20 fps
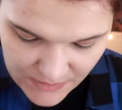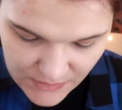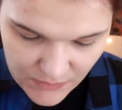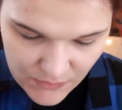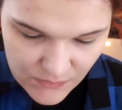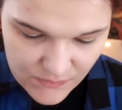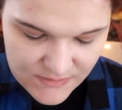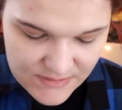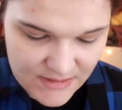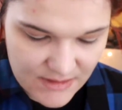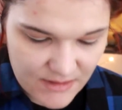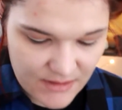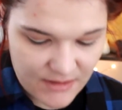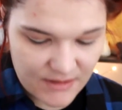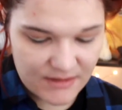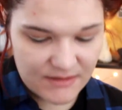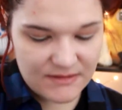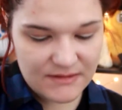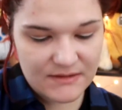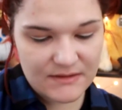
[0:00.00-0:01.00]
use
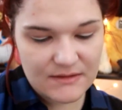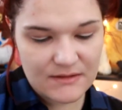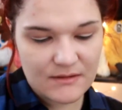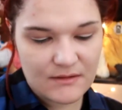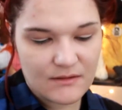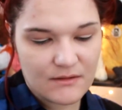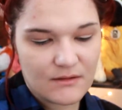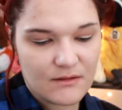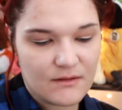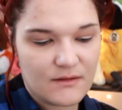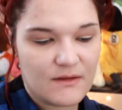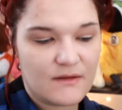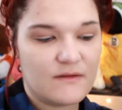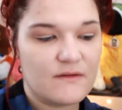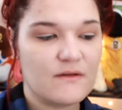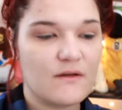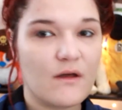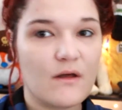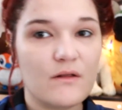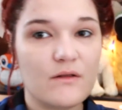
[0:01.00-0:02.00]
this
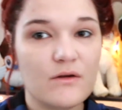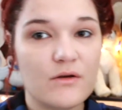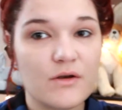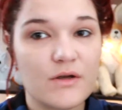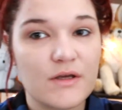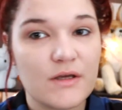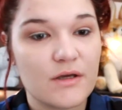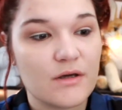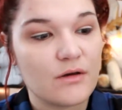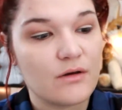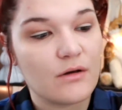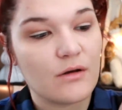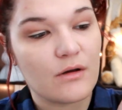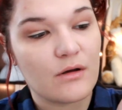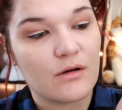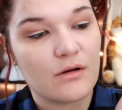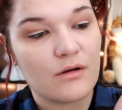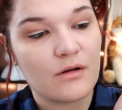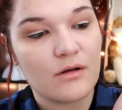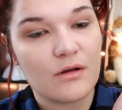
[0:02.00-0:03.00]
color here.
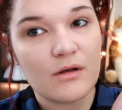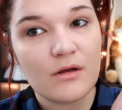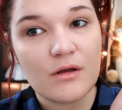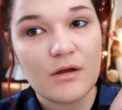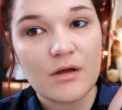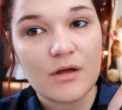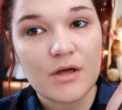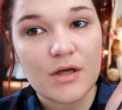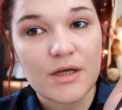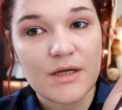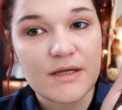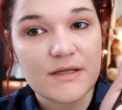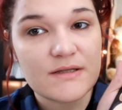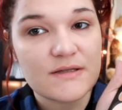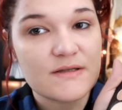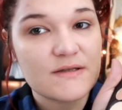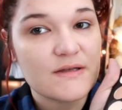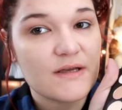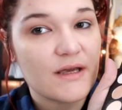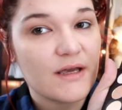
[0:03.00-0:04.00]

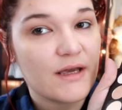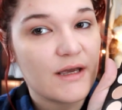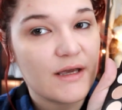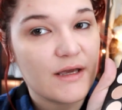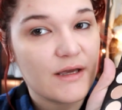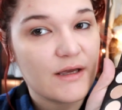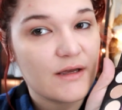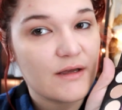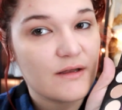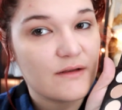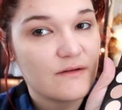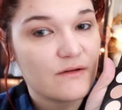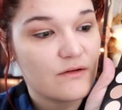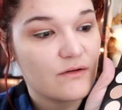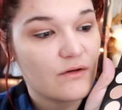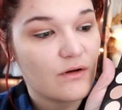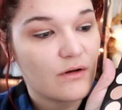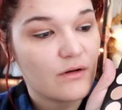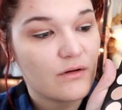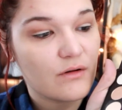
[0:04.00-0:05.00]
It's a
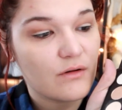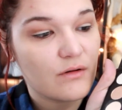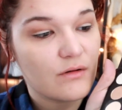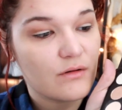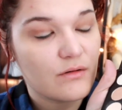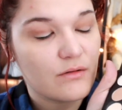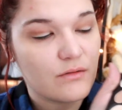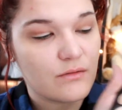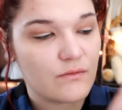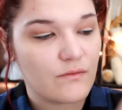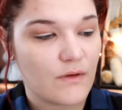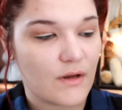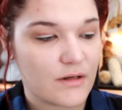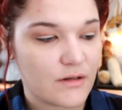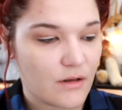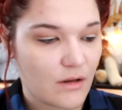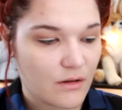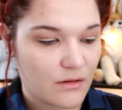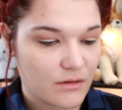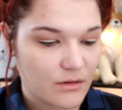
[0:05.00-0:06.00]
darker
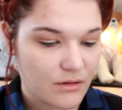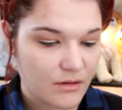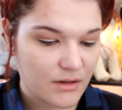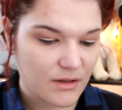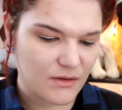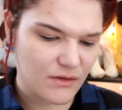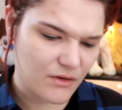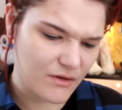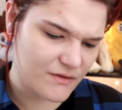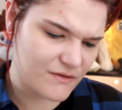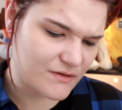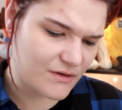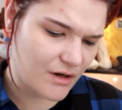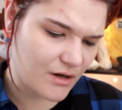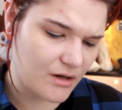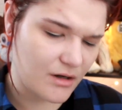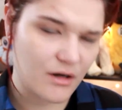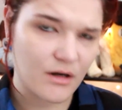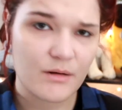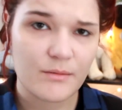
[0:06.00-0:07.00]
red color. It looks
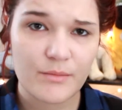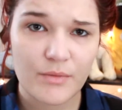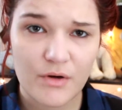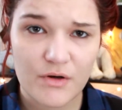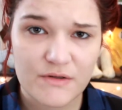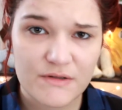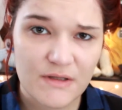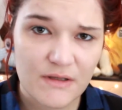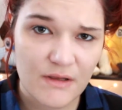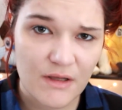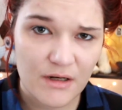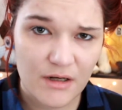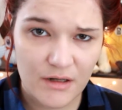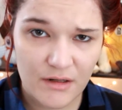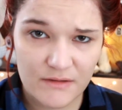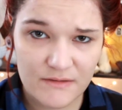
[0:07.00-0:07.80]
darker in person than it